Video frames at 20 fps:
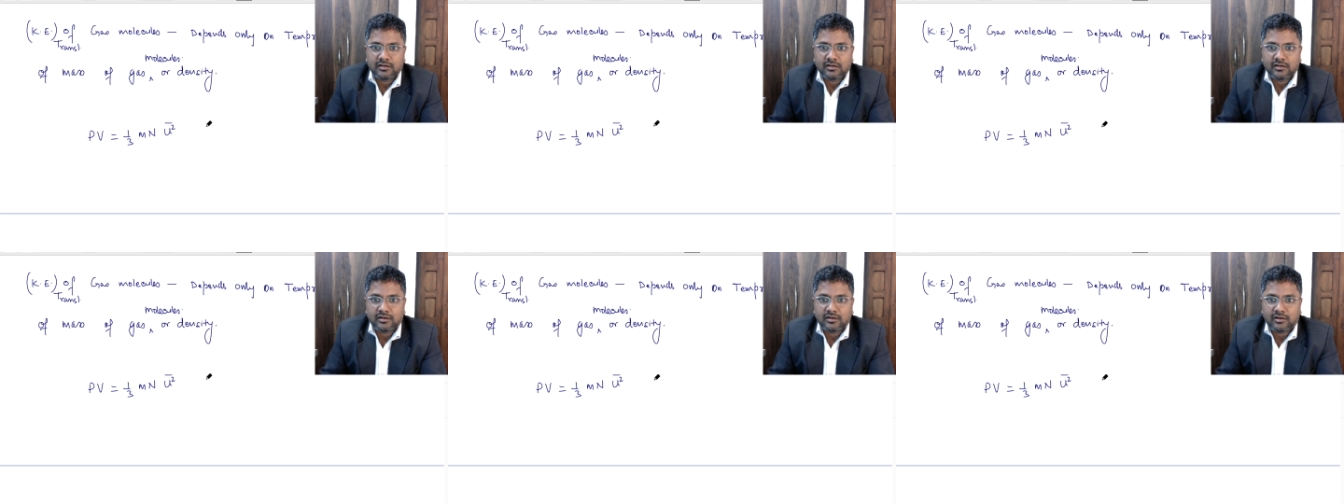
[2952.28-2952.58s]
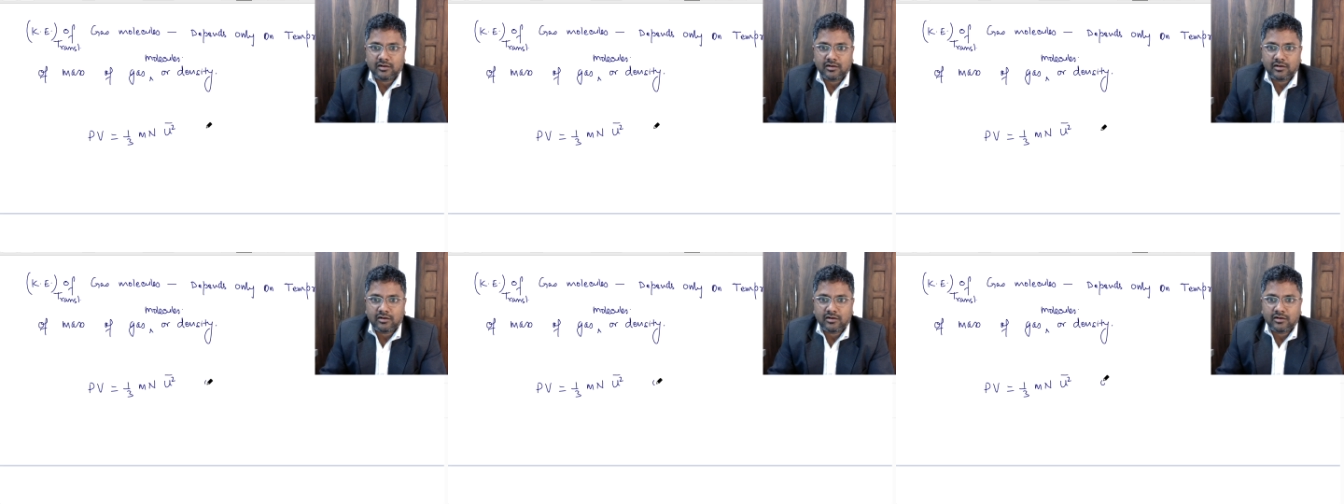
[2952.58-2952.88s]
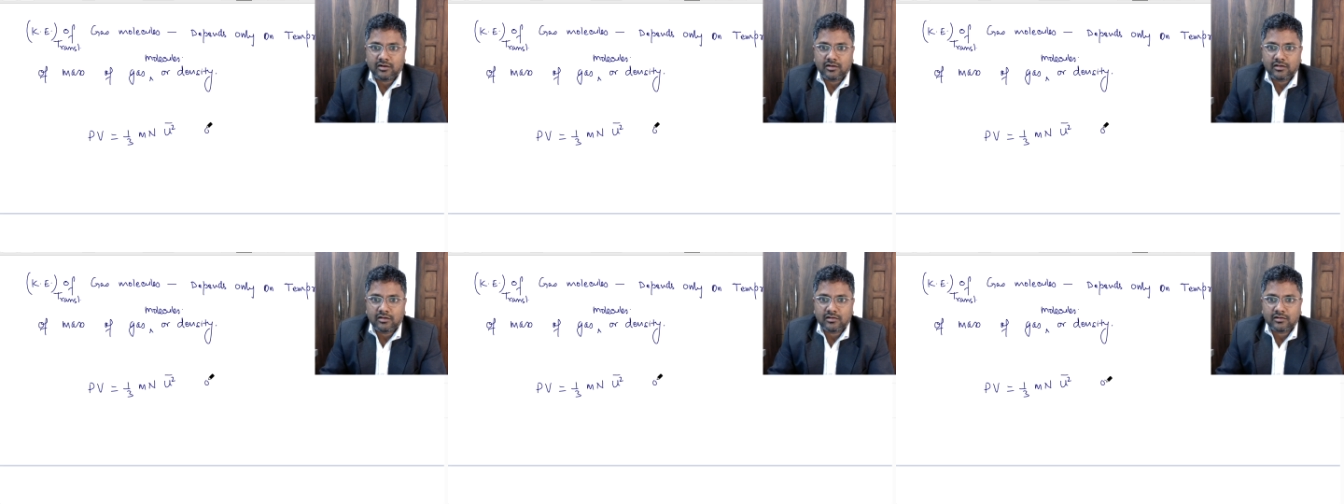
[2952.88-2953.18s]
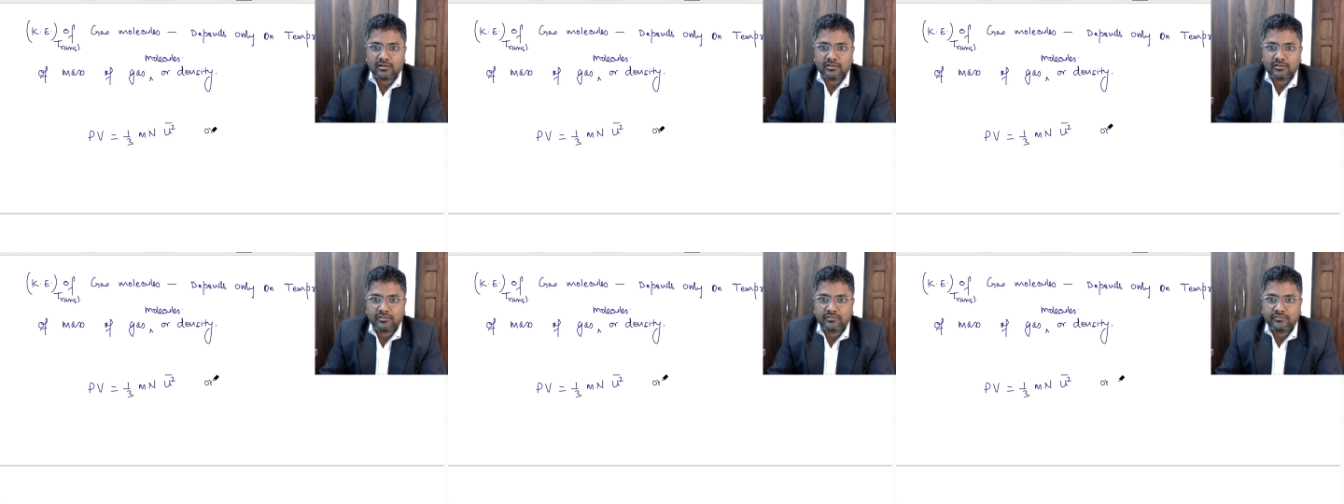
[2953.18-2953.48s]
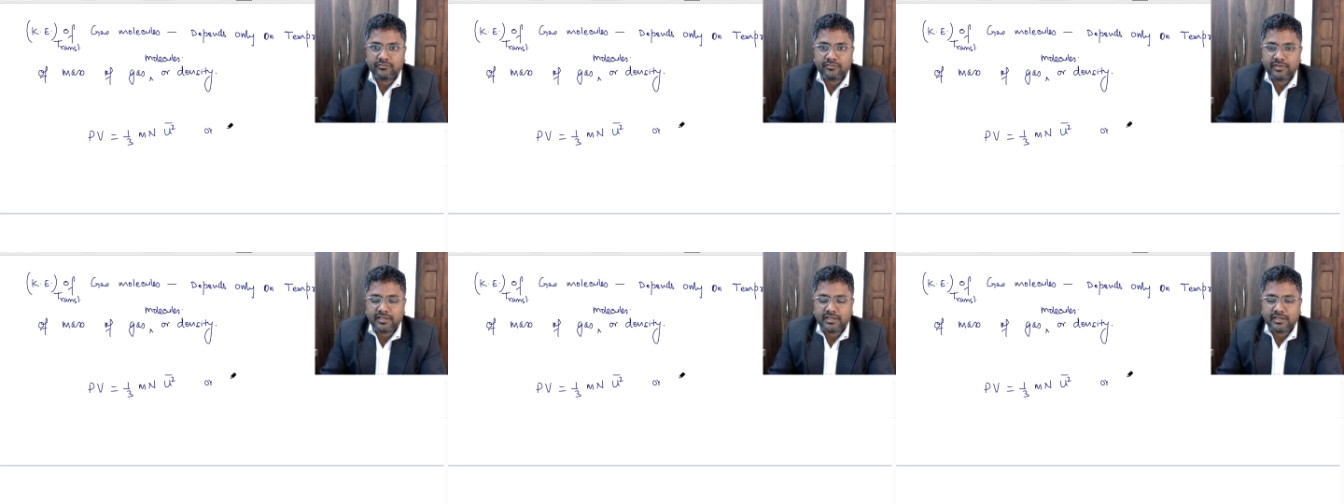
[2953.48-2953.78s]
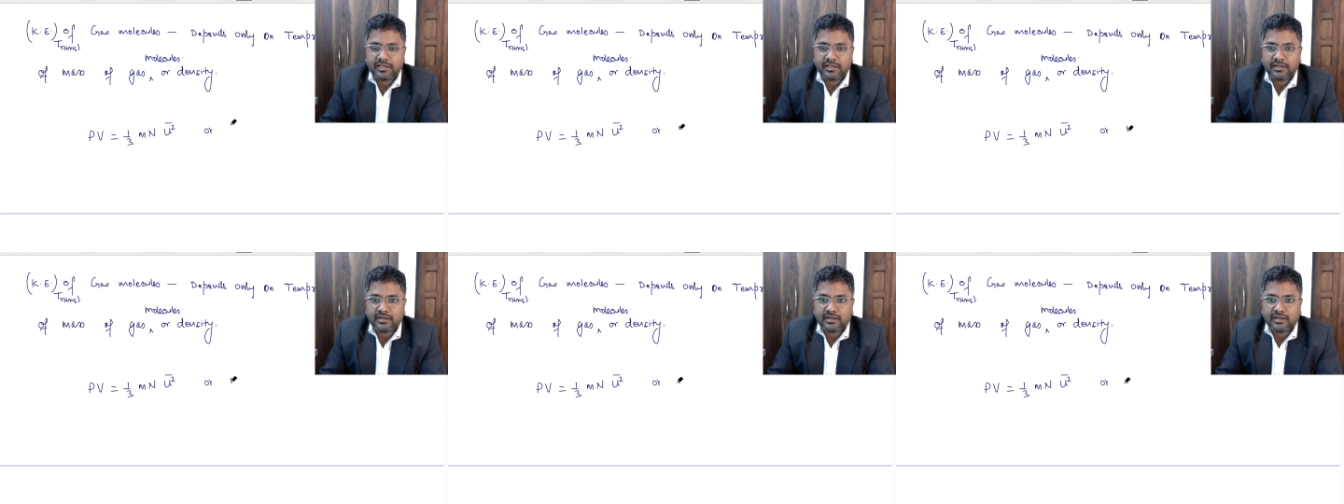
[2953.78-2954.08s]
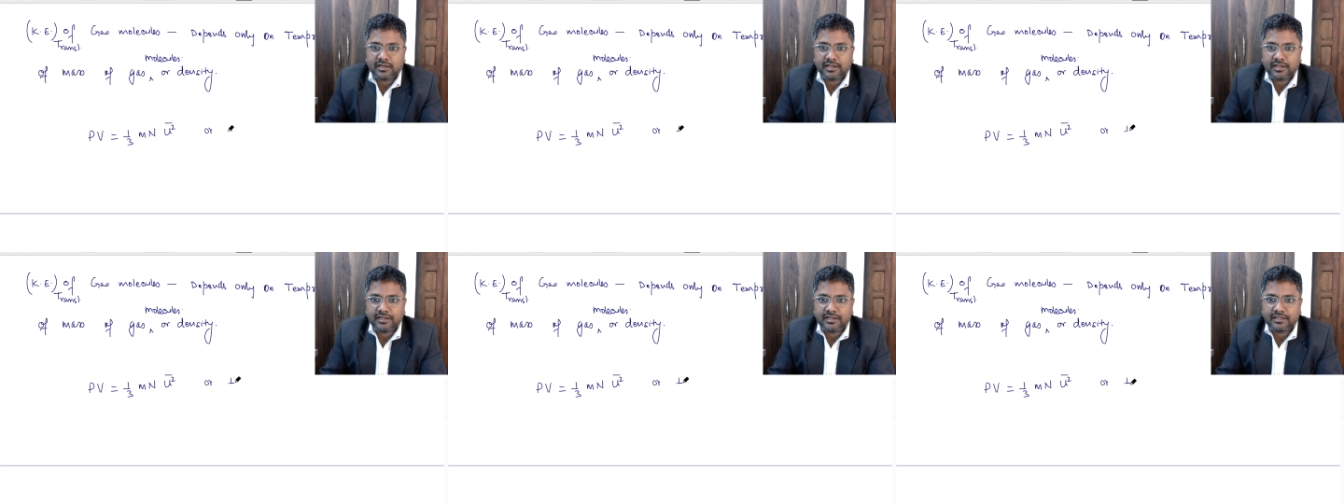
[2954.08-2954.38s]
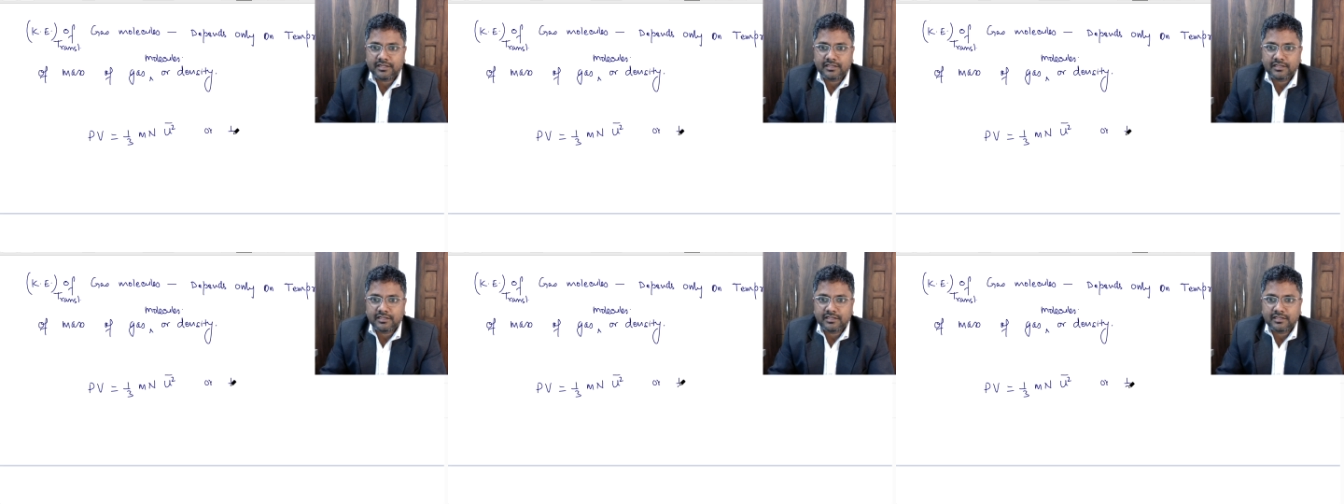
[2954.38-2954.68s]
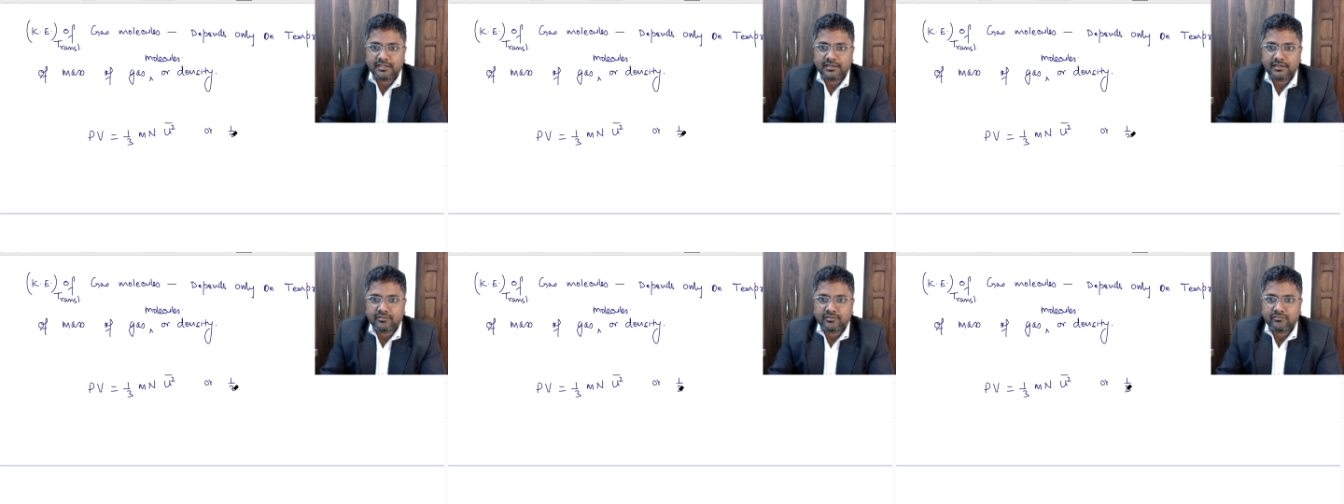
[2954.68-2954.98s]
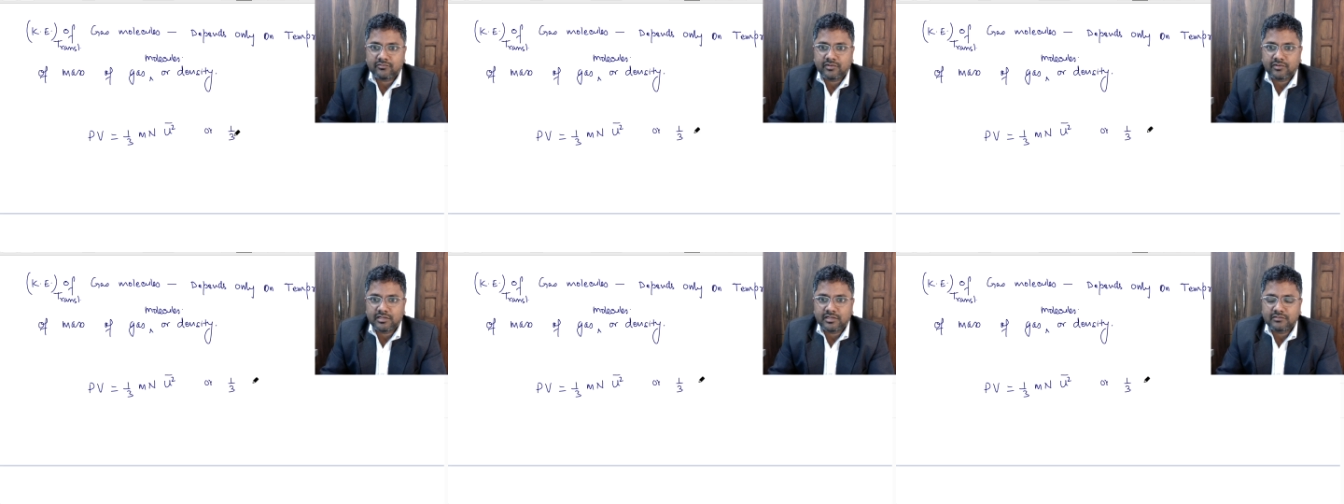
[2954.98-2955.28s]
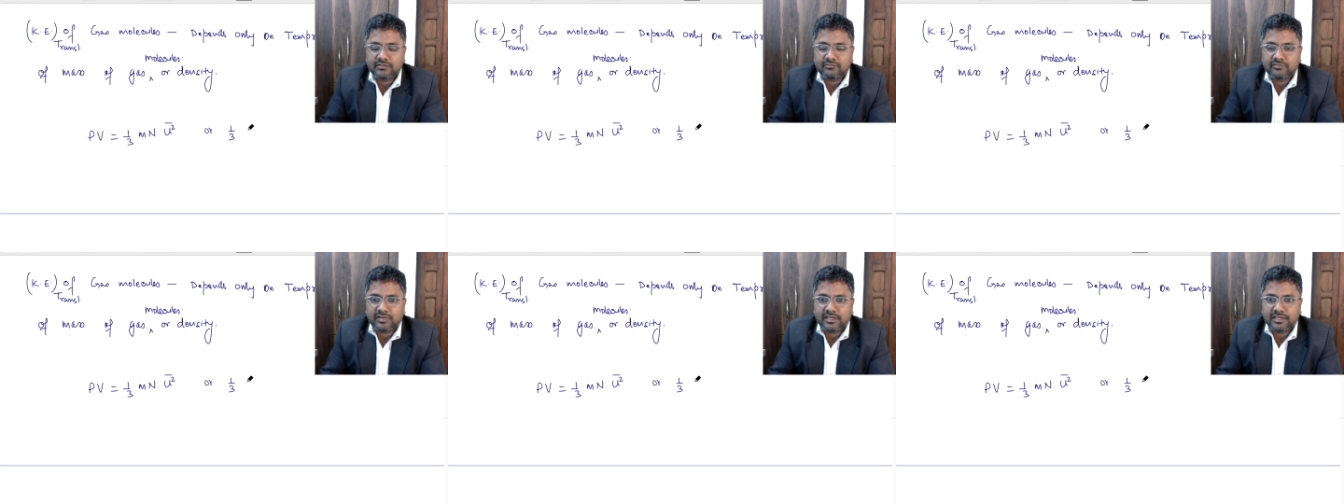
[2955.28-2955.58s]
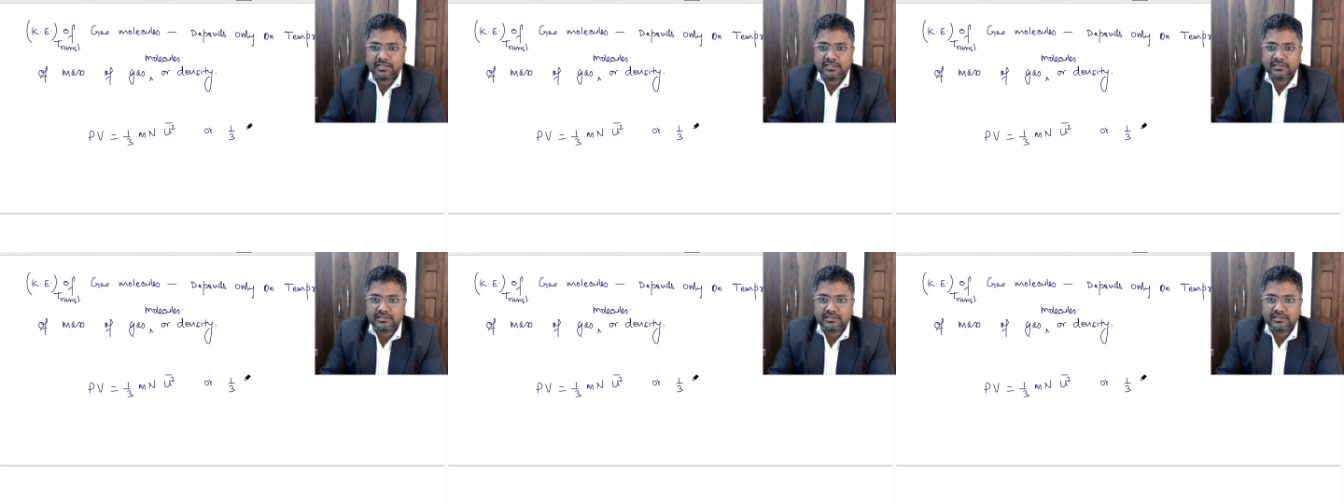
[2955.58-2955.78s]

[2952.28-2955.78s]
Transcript: or we can write here 1 by